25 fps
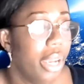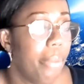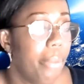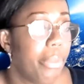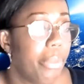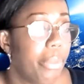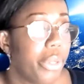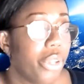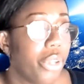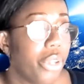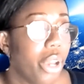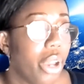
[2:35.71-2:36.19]

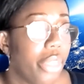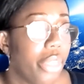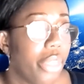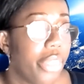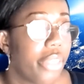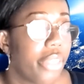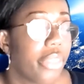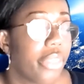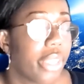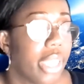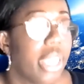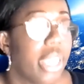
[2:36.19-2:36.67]
But, you know, I
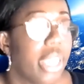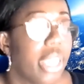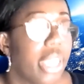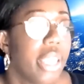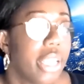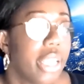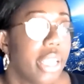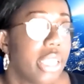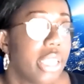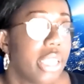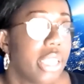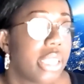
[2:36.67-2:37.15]
think the key thing
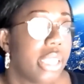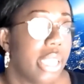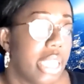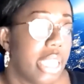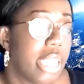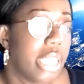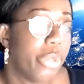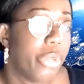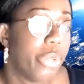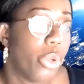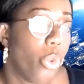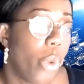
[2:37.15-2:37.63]
is to need
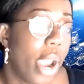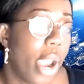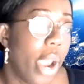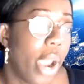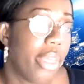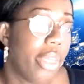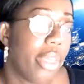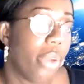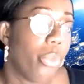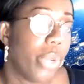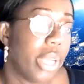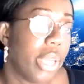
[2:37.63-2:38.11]
to be aware
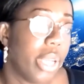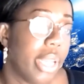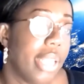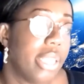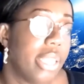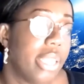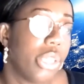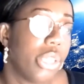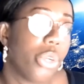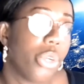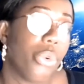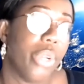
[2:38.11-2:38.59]
that we need
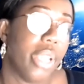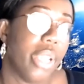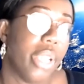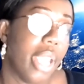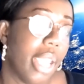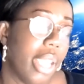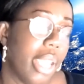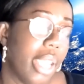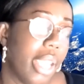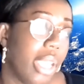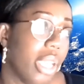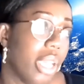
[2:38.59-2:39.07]
to create